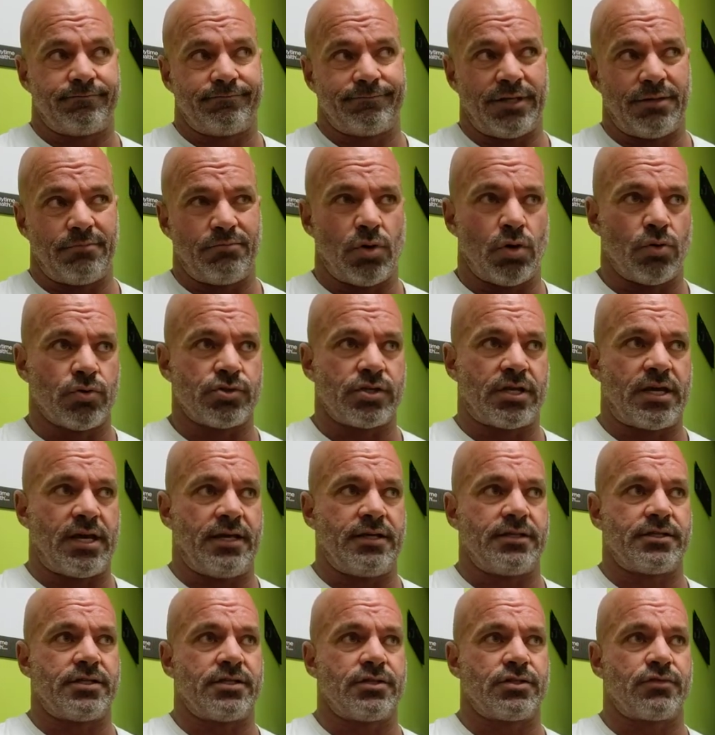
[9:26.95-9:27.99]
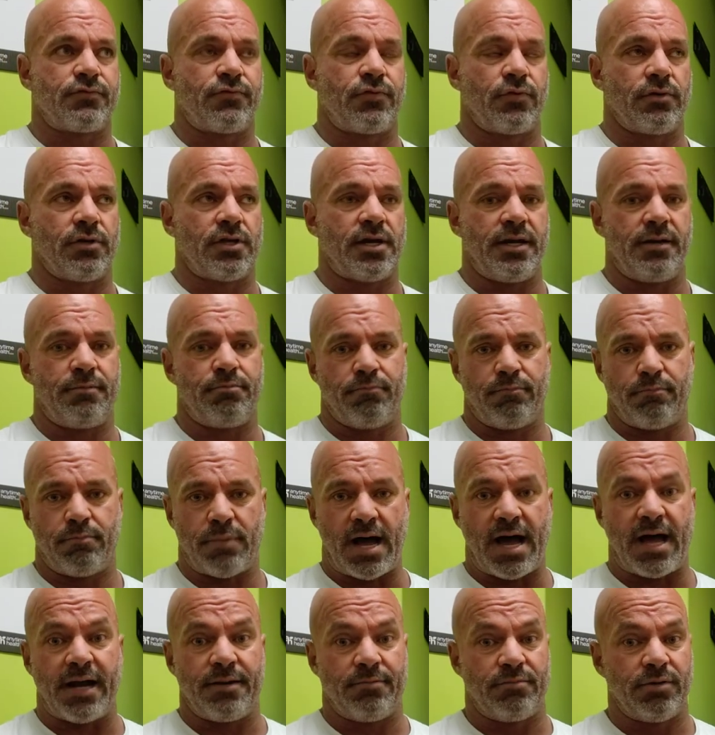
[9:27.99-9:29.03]
in most cases for like
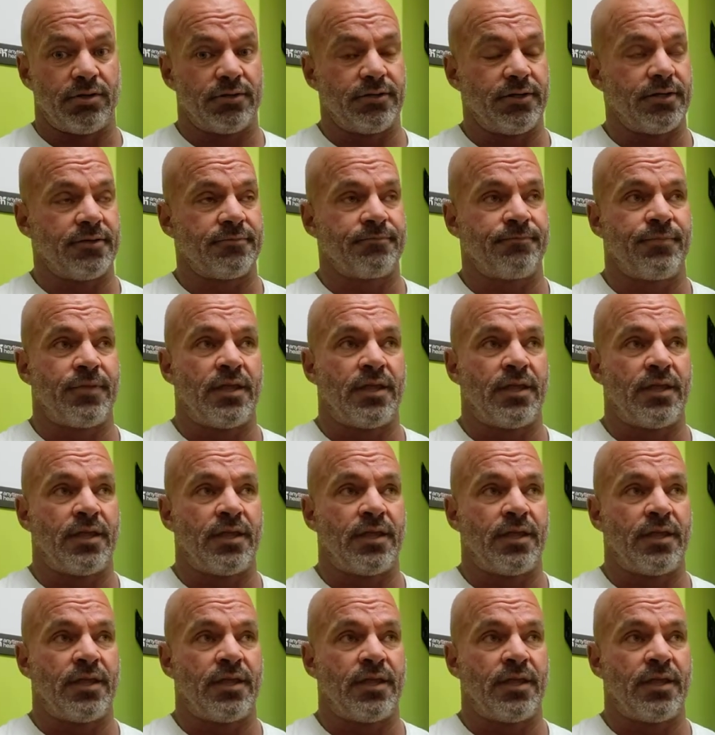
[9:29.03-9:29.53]
bodybuilding,